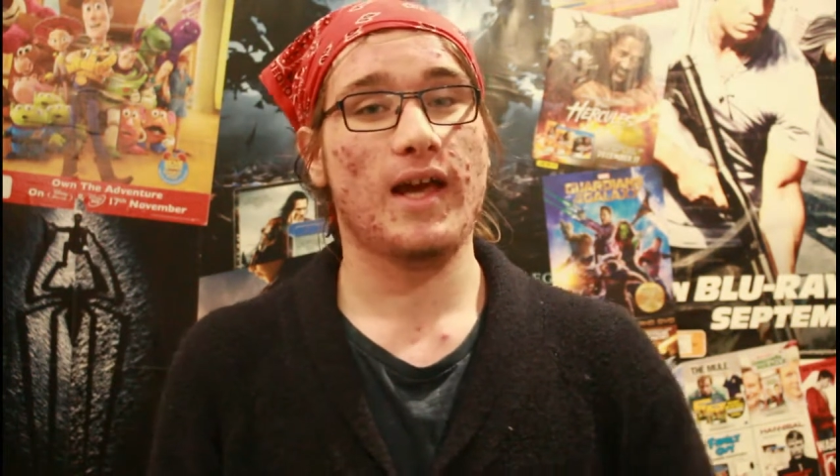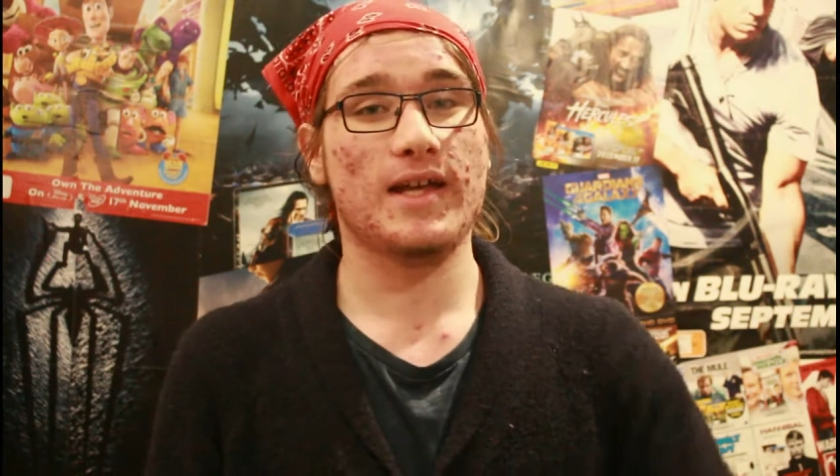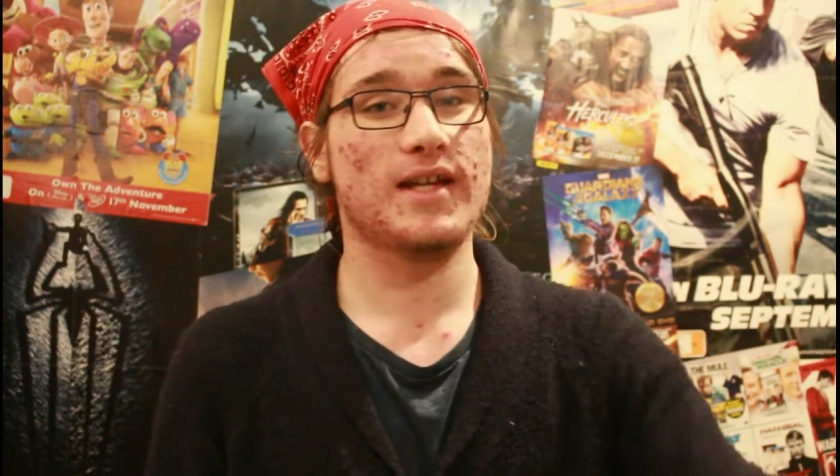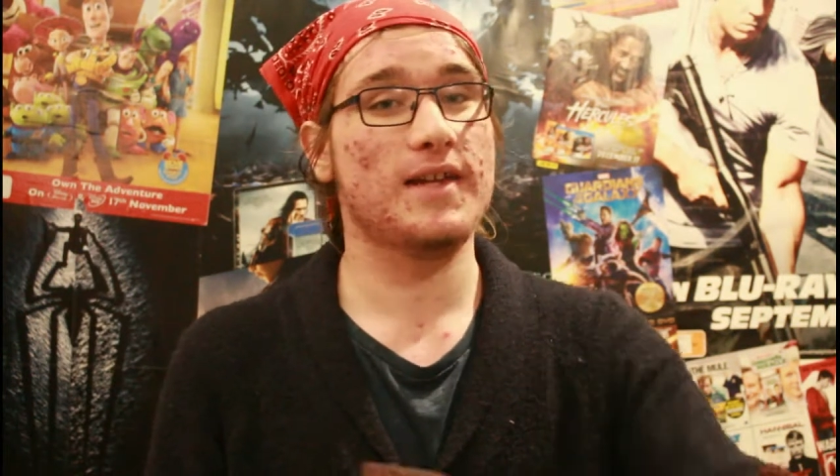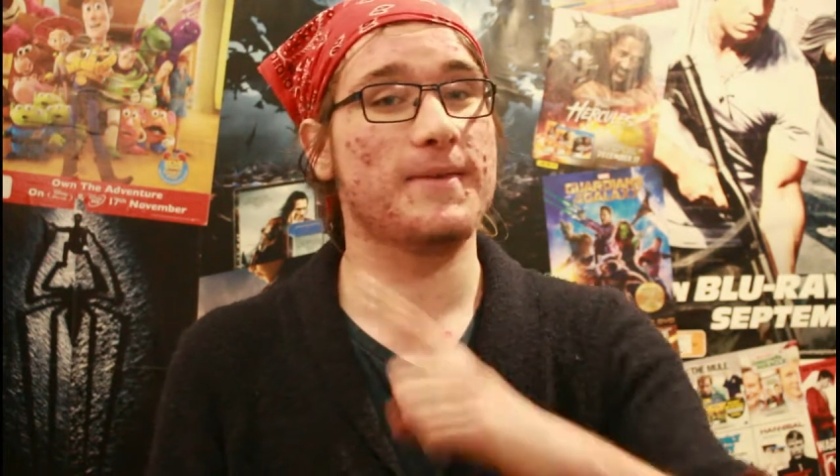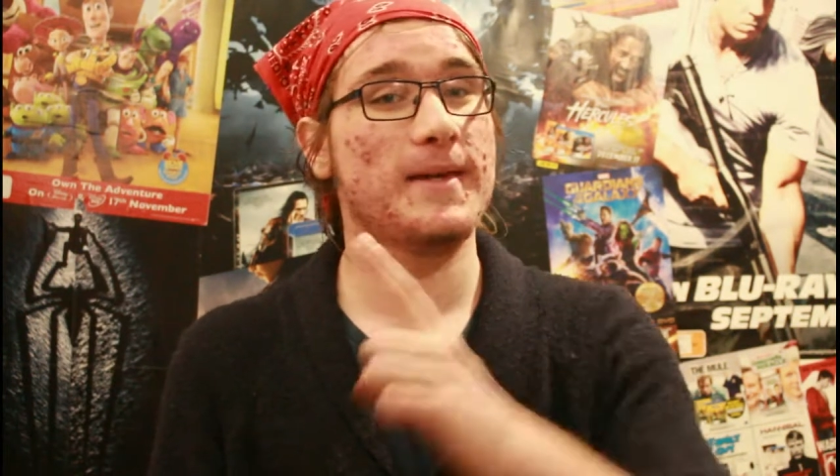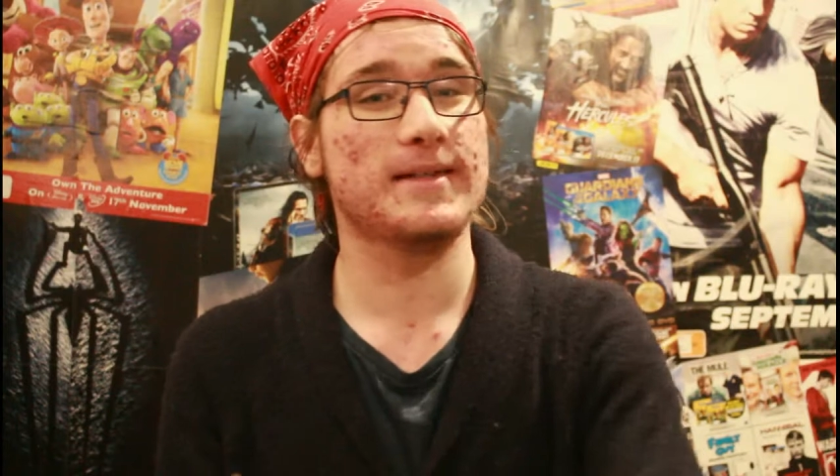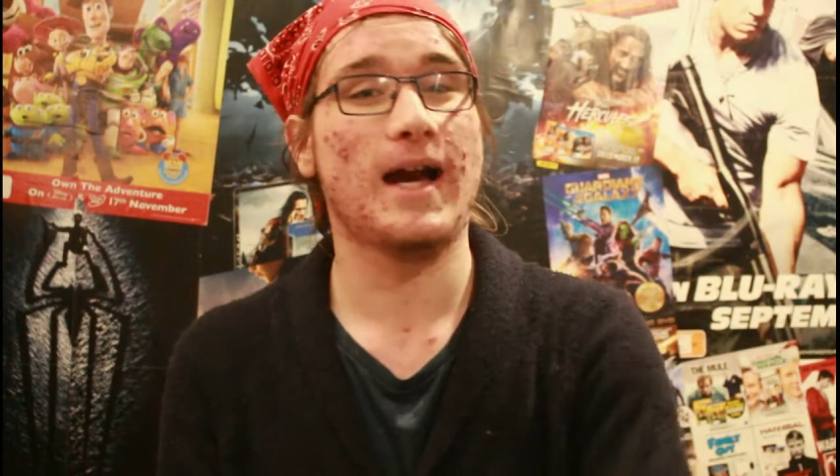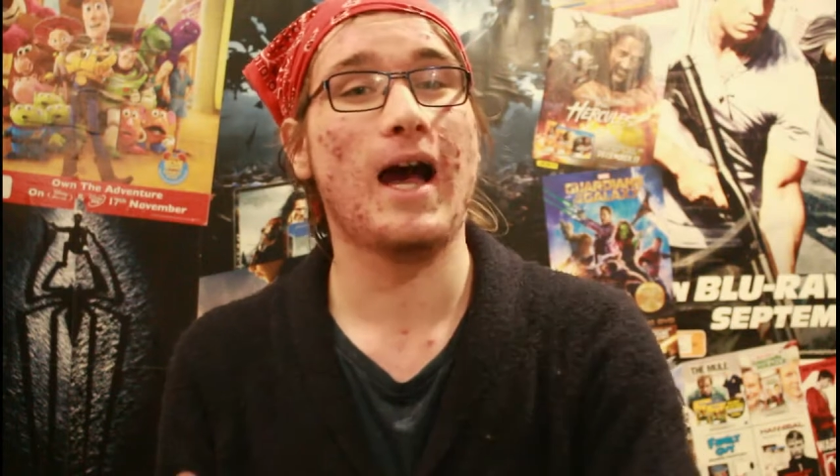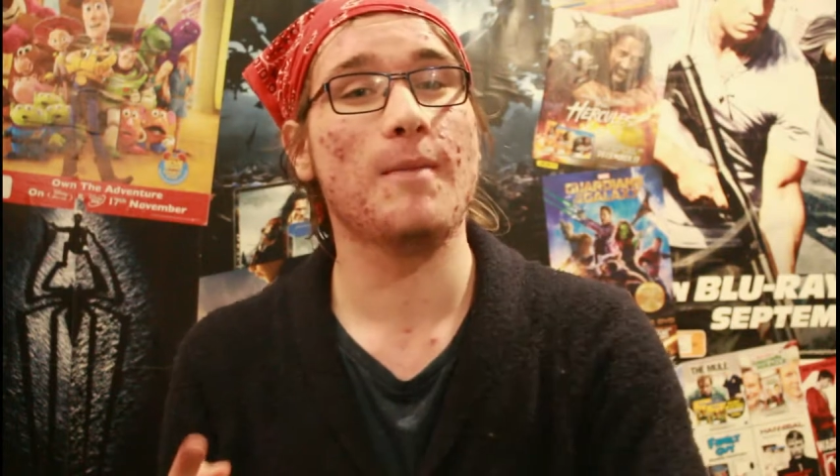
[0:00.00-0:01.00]
as either their
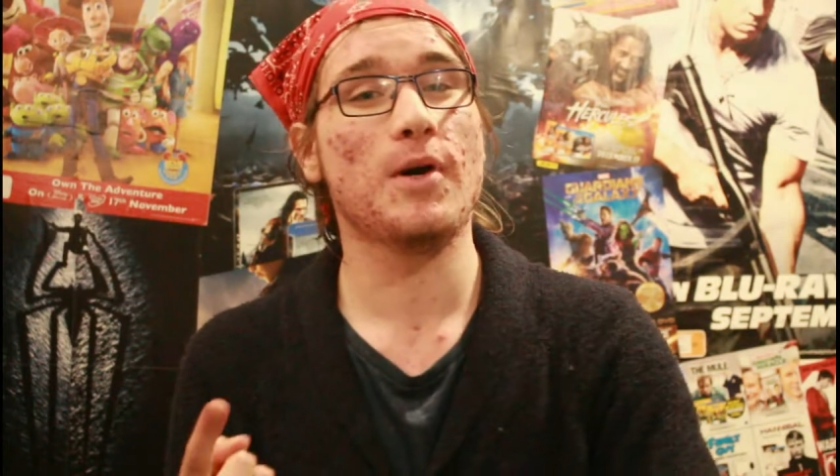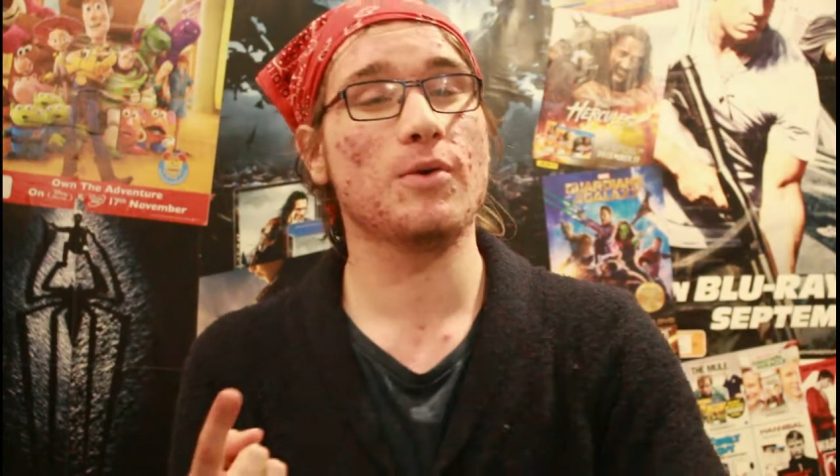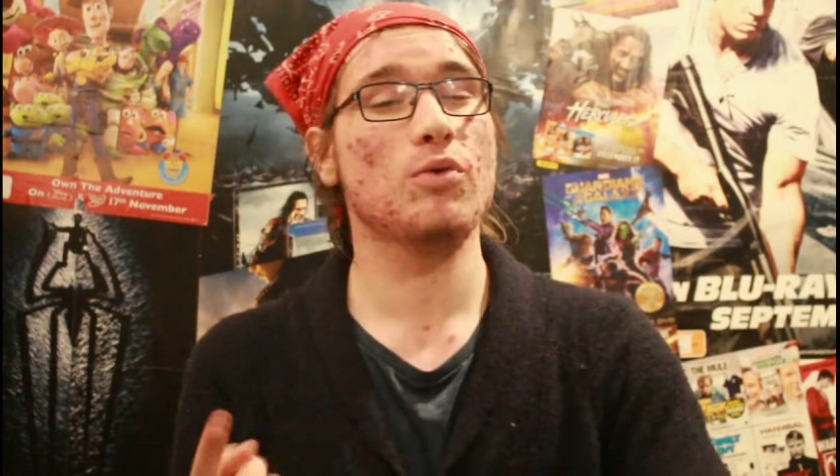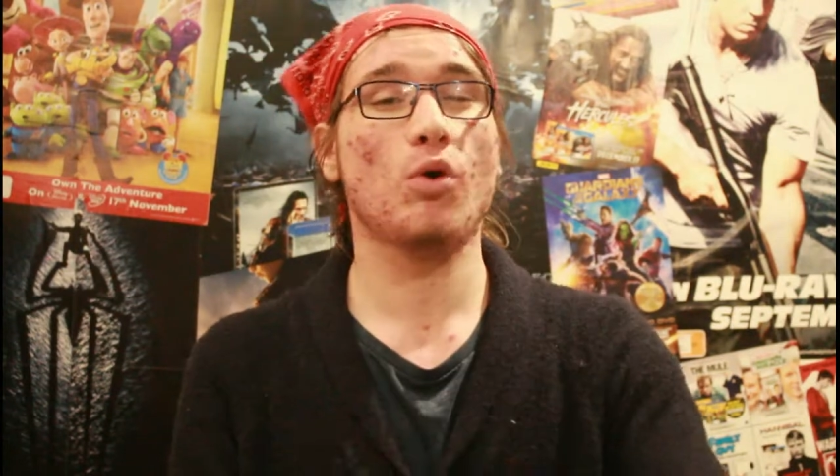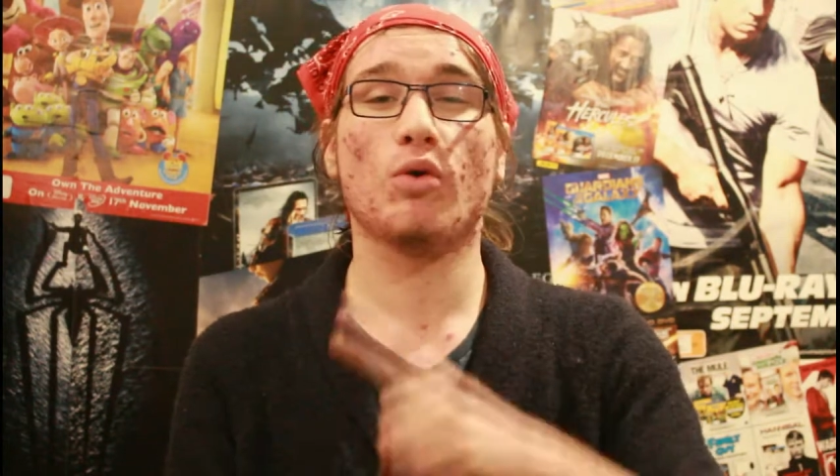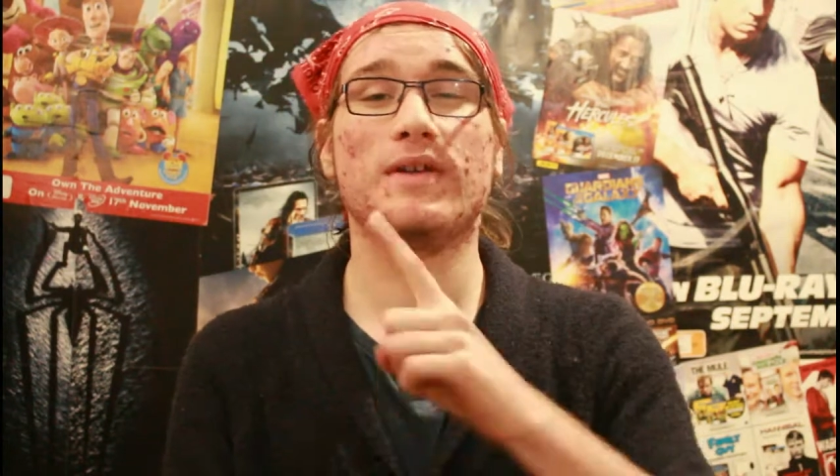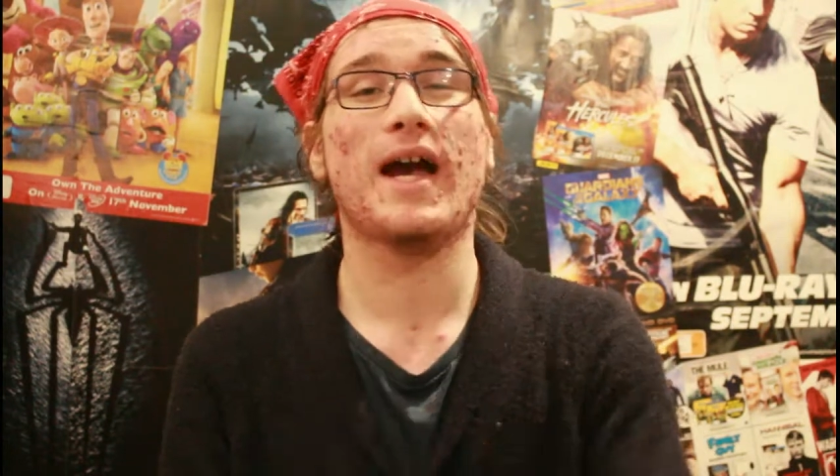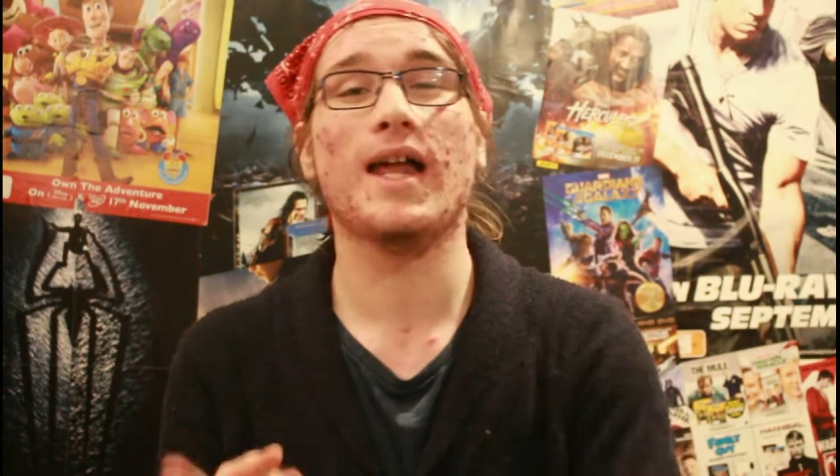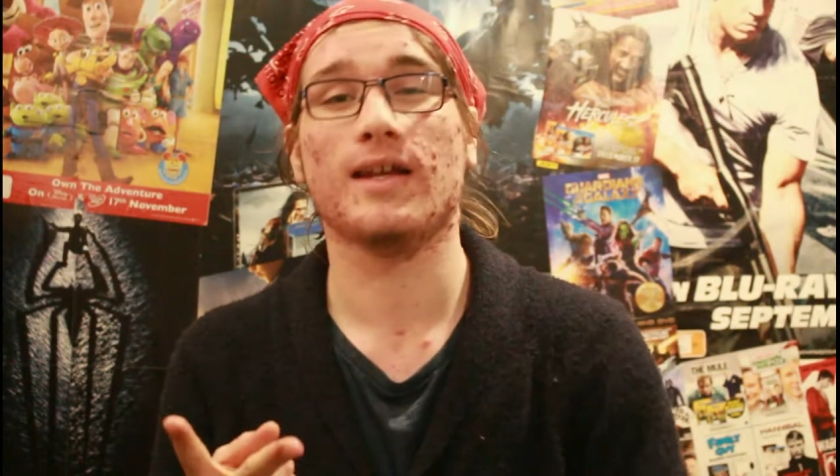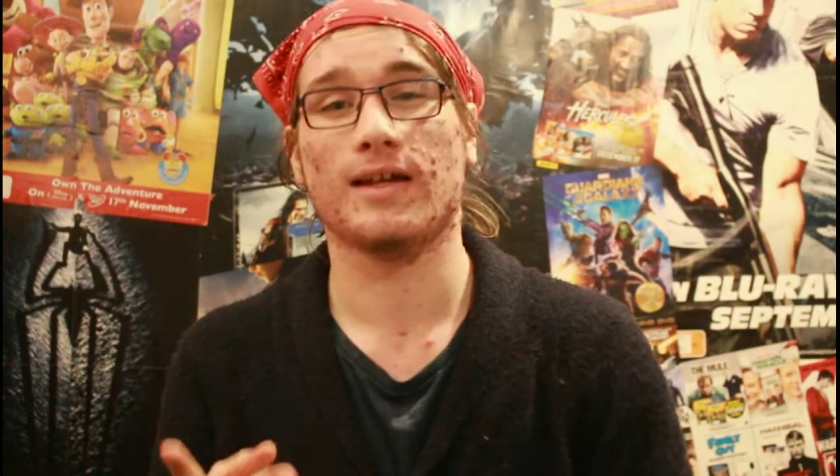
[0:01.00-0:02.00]
car model or
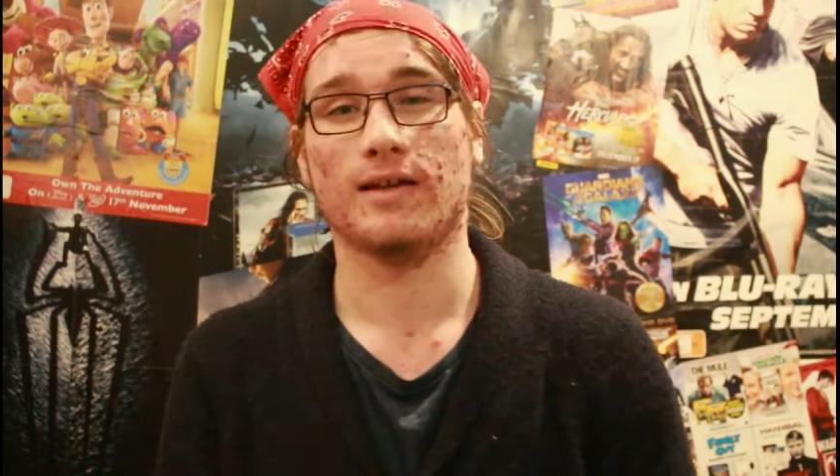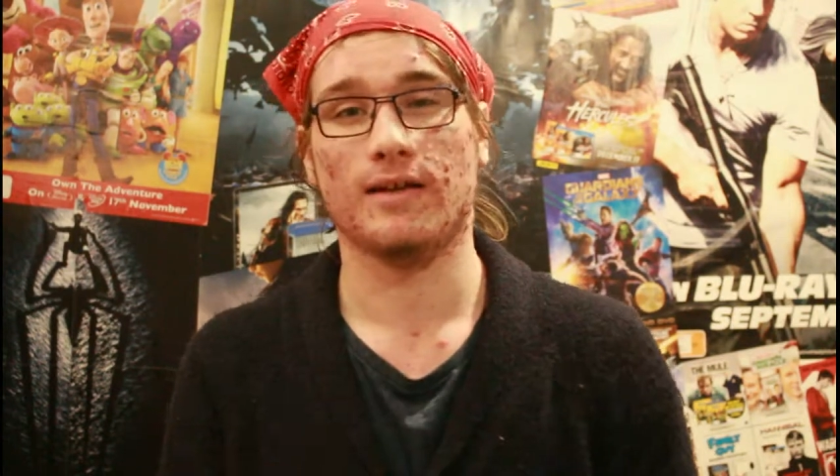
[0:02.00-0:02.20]
colour.